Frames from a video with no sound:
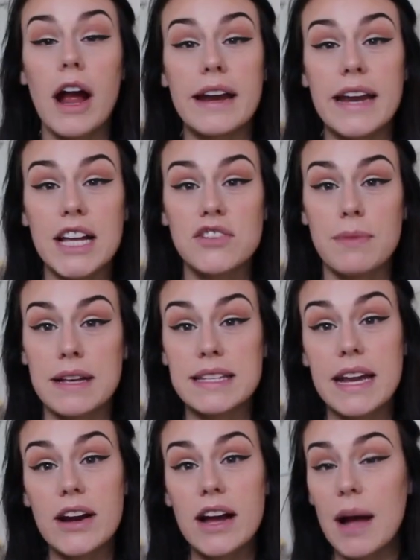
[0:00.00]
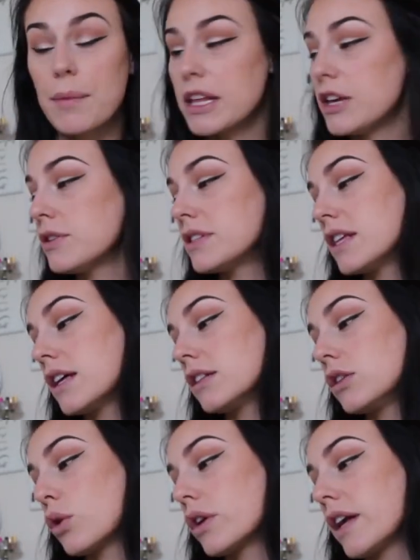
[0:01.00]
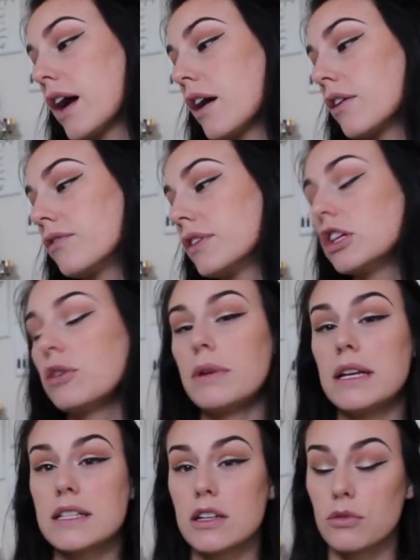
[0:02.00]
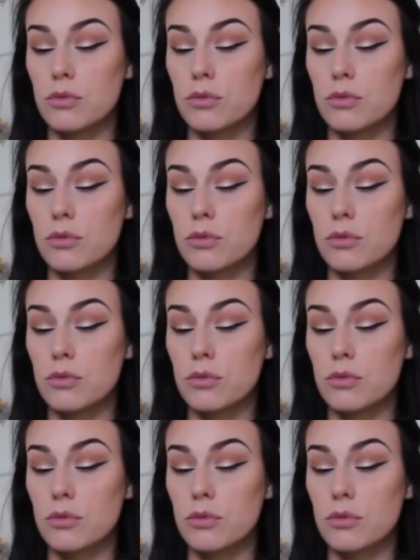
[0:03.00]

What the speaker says: alright, next for mascara, I'm going to use the L'Oreal Voluminous